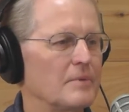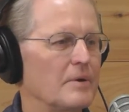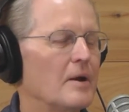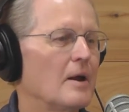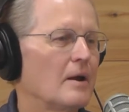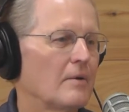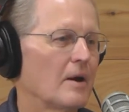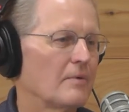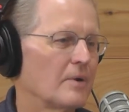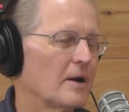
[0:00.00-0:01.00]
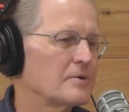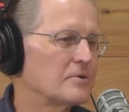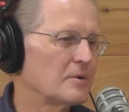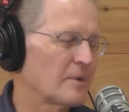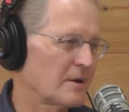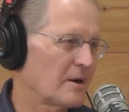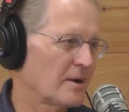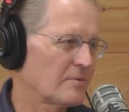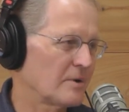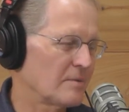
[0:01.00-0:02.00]
I mean and when I was doing my
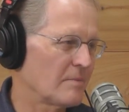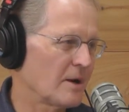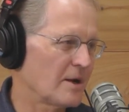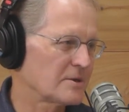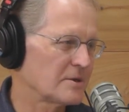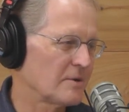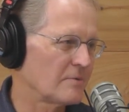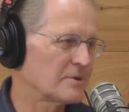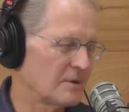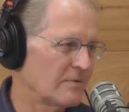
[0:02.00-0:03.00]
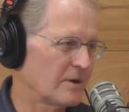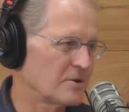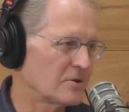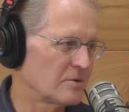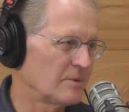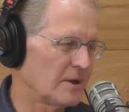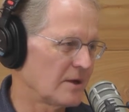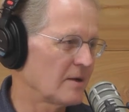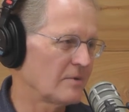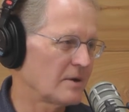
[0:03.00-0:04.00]
doctorate in Basel, I was living in Germany,
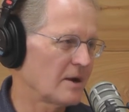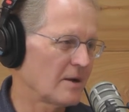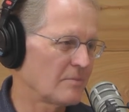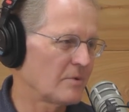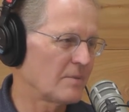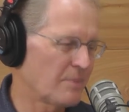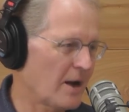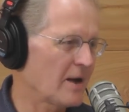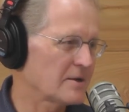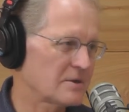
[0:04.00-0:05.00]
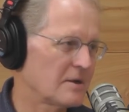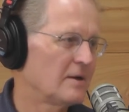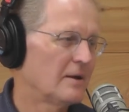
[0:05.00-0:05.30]
and every time we passed,